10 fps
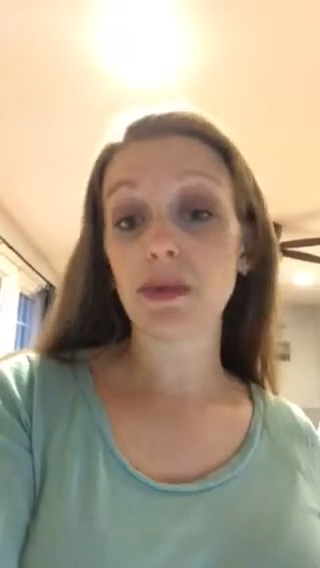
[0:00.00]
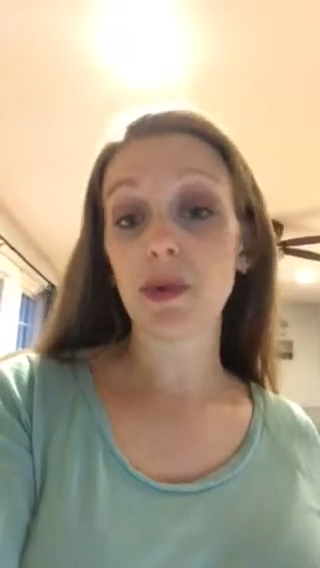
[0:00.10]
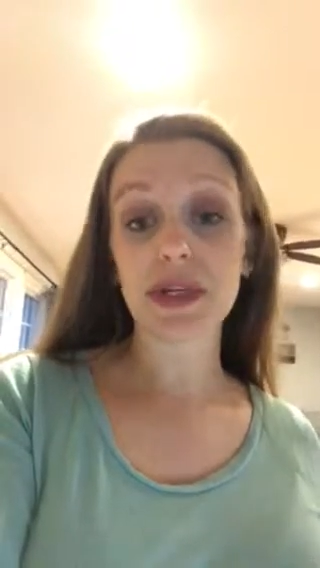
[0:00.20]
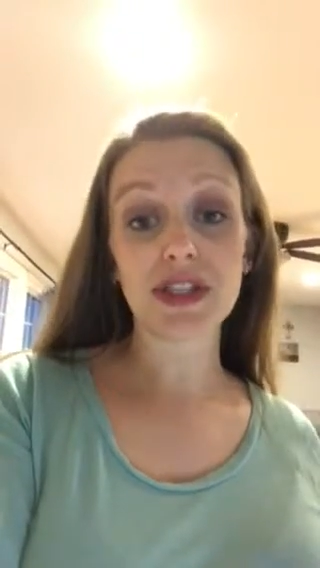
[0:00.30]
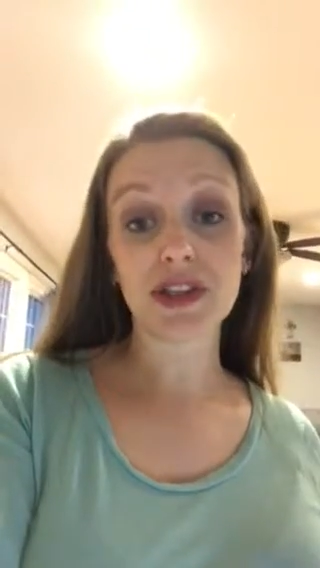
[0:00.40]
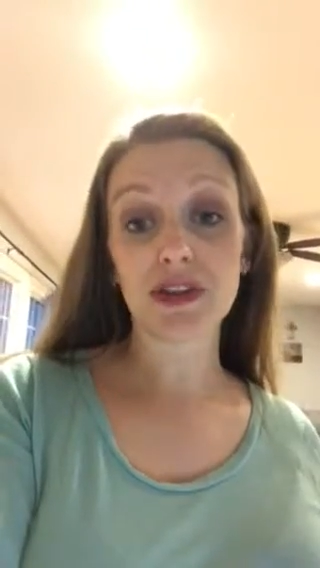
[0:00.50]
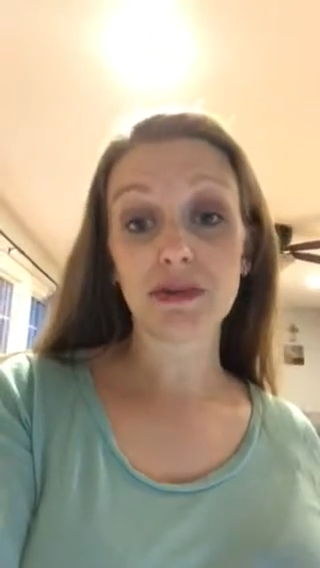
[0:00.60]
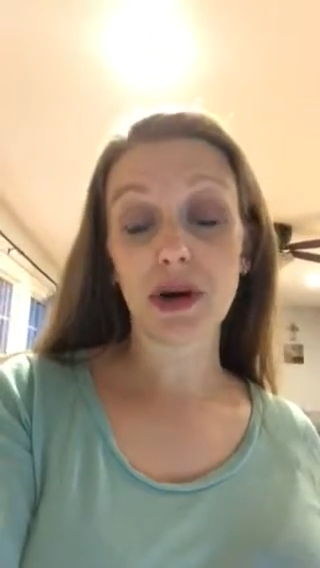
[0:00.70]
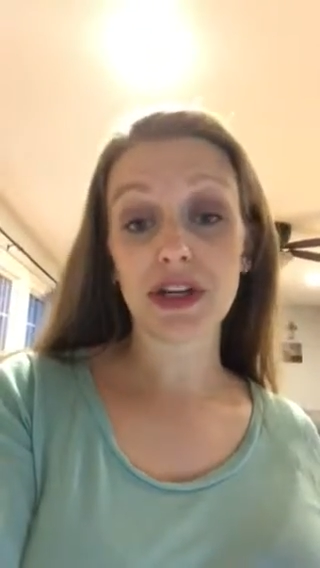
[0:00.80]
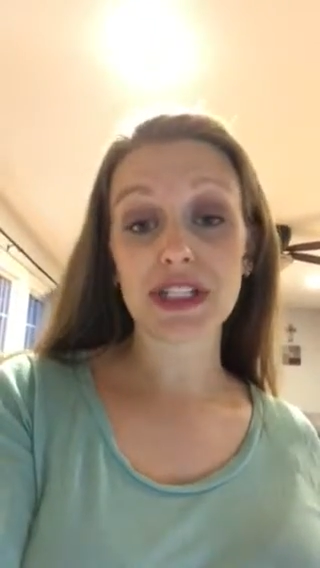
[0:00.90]
But we
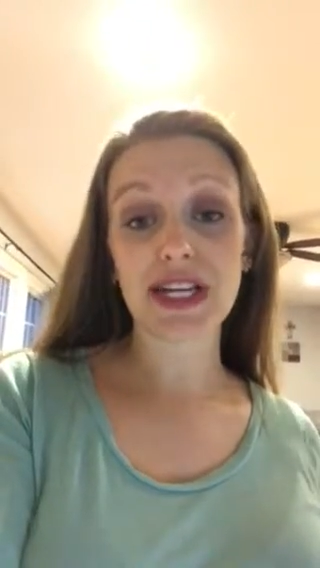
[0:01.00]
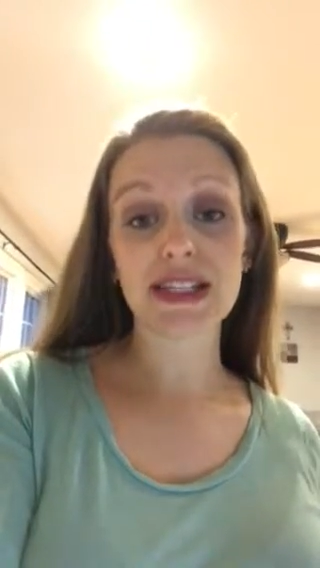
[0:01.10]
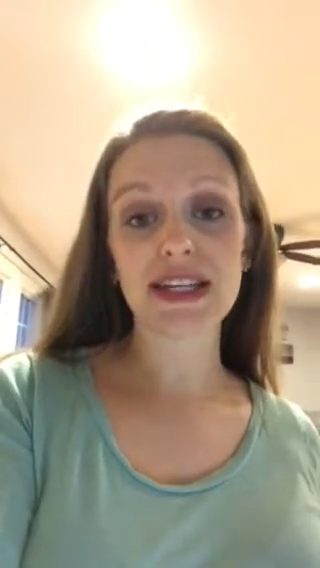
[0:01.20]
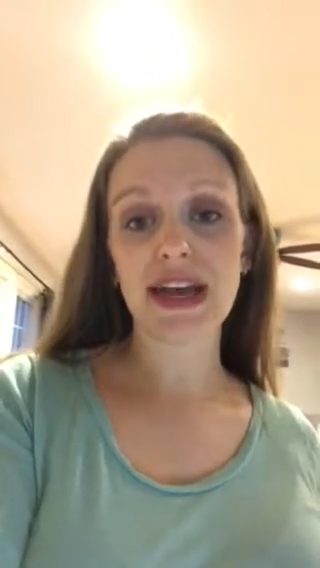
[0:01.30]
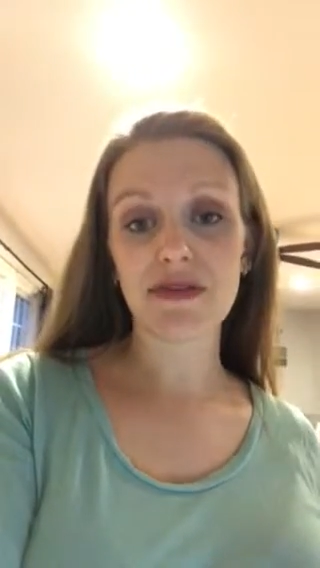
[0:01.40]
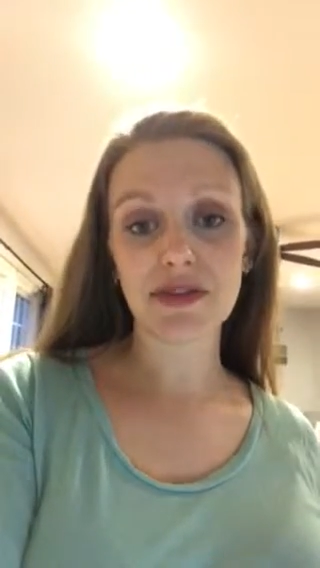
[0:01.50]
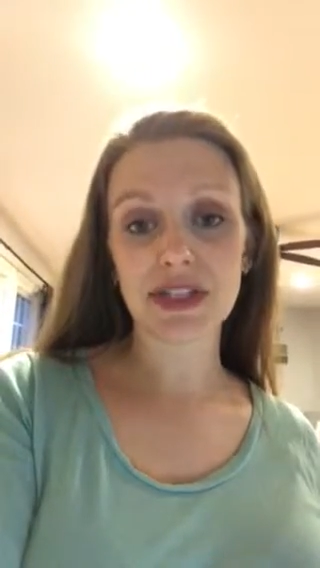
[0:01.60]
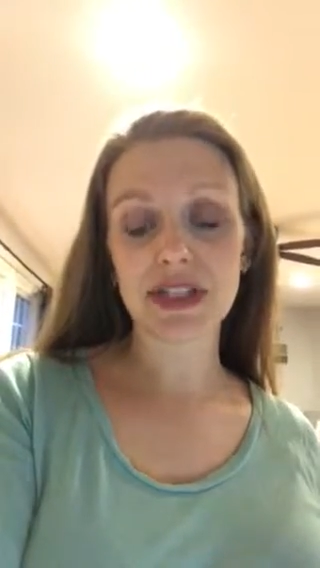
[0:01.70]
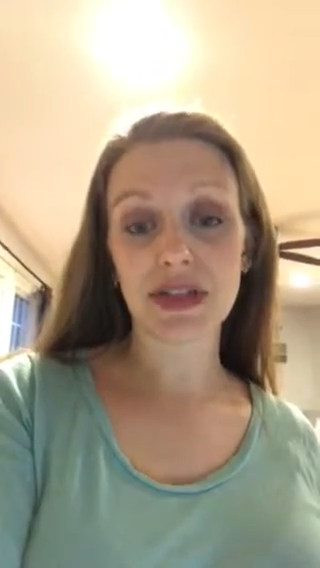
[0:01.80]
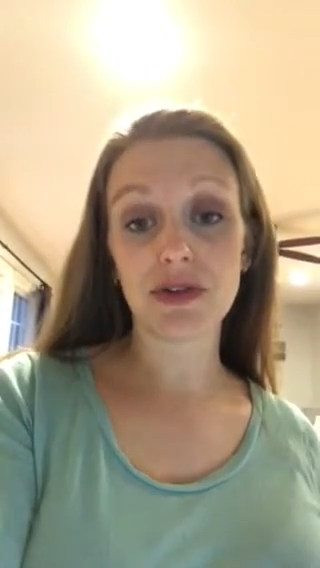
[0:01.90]
third-party test
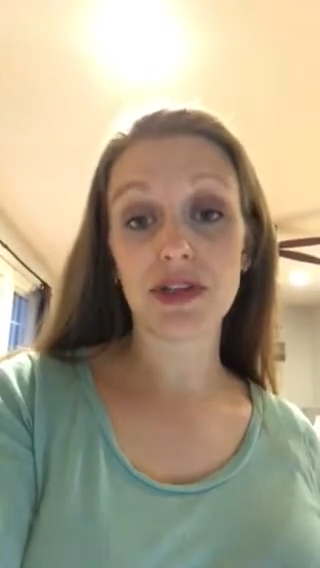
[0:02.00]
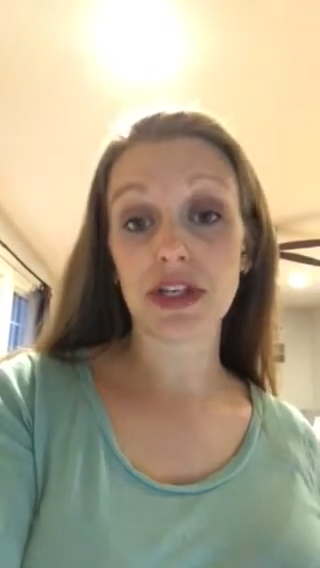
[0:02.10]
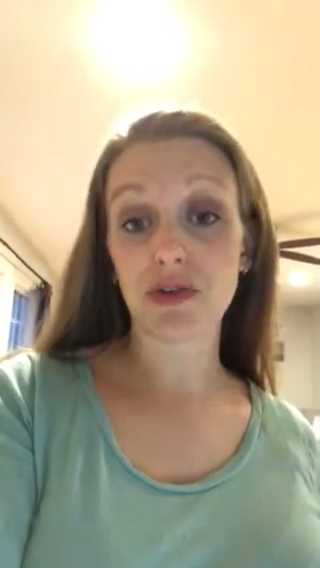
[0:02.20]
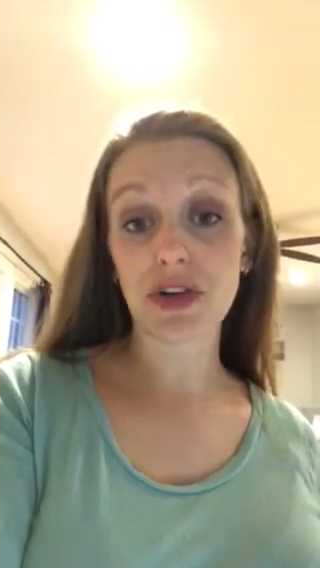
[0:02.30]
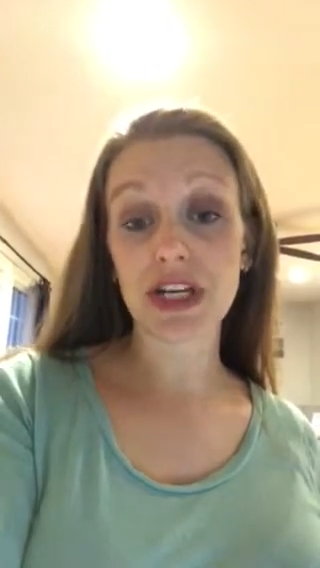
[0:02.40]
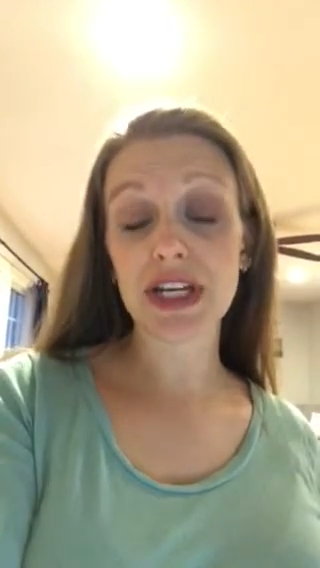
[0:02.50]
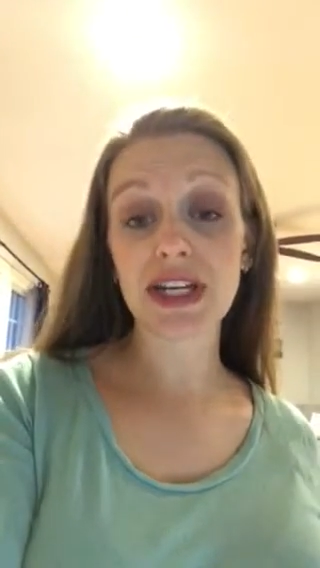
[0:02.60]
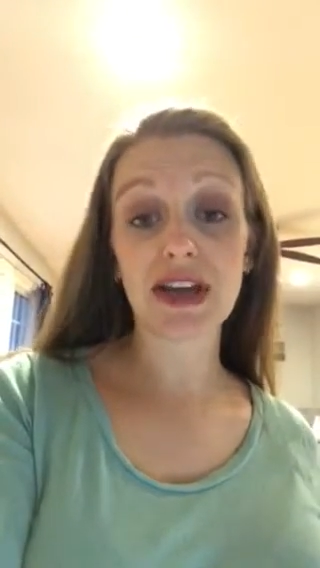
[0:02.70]
every single ingredient,